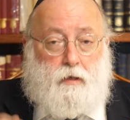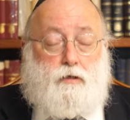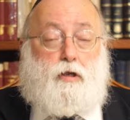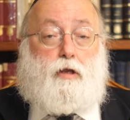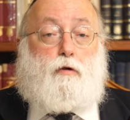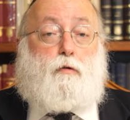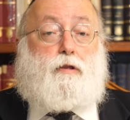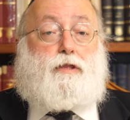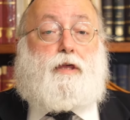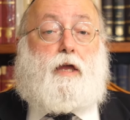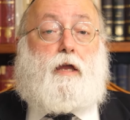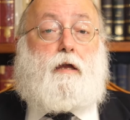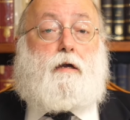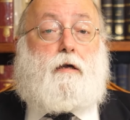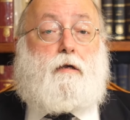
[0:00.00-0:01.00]
So you would
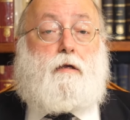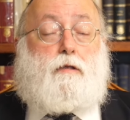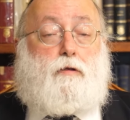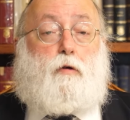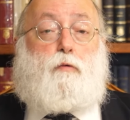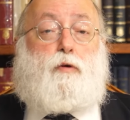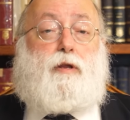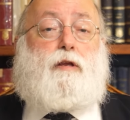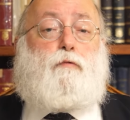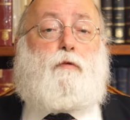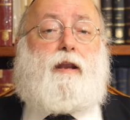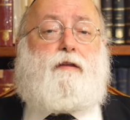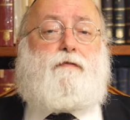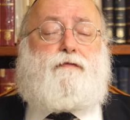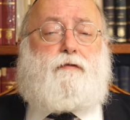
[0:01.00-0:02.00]
think they were really
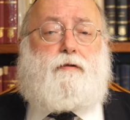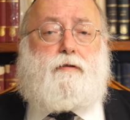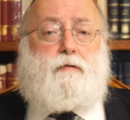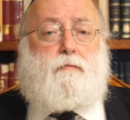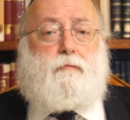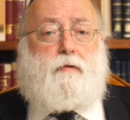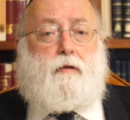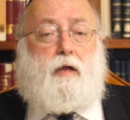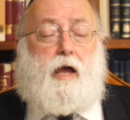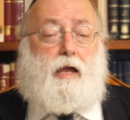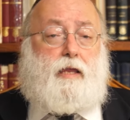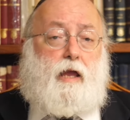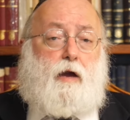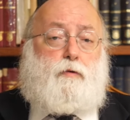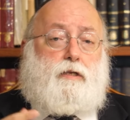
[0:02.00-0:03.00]
ready for it.
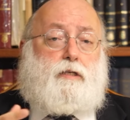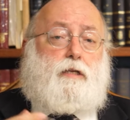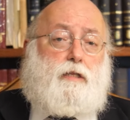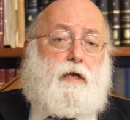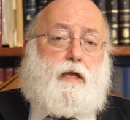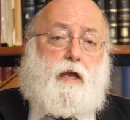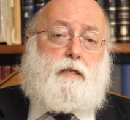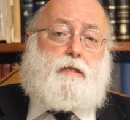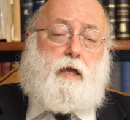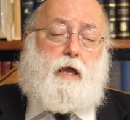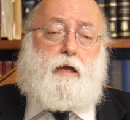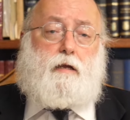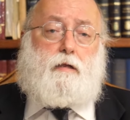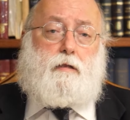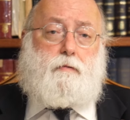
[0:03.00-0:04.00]
And yet we see the Chet
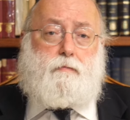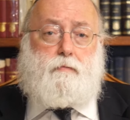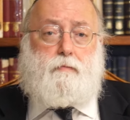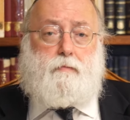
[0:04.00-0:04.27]
Egel.